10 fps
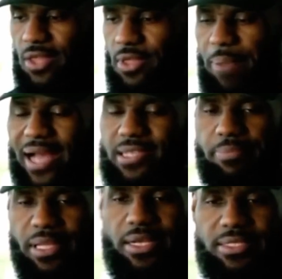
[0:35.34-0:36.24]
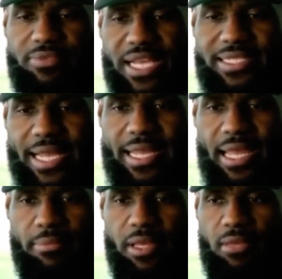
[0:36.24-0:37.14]
the possibilities of things that
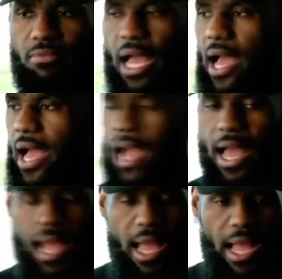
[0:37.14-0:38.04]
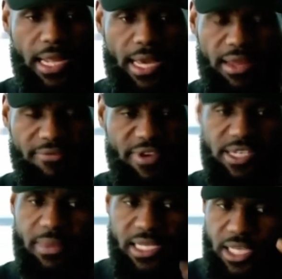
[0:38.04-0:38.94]
can be. I, I, I kind of
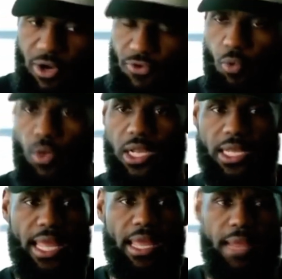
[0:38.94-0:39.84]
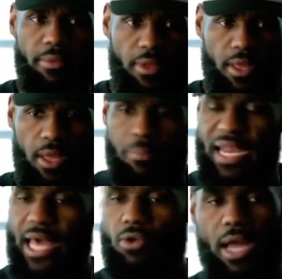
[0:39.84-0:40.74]
envision myself on what it can,
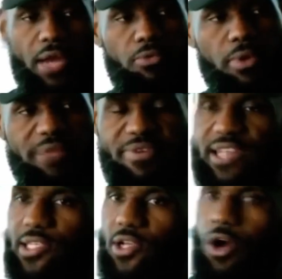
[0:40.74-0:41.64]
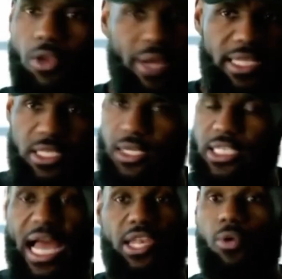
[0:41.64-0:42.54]
but I don't, I don't invest it all the way into
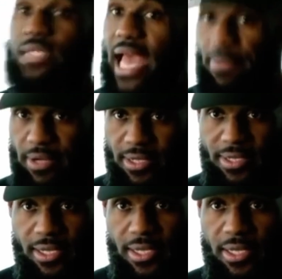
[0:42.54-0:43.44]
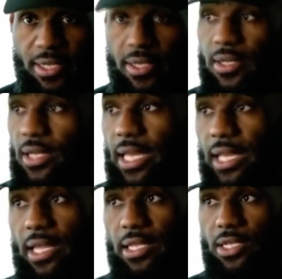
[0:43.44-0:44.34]
until I know it's happening.
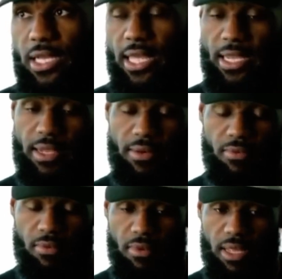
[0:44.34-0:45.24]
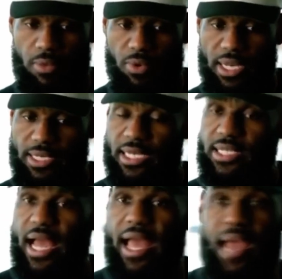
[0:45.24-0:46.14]
And, and when it
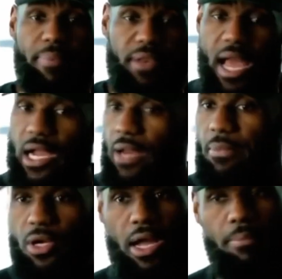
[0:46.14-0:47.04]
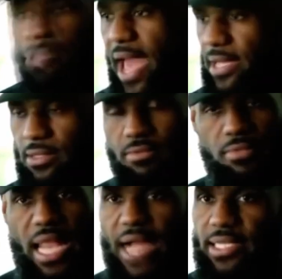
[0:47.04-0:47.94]
does not happen, I, am I'm, I'm back
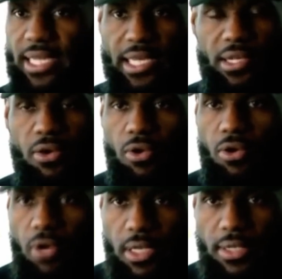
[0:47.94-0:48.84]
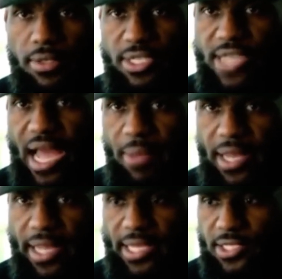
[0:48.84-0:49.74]
locked in on the job
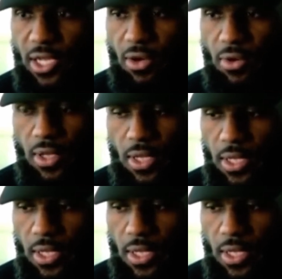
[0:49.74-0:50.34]
at hand. So,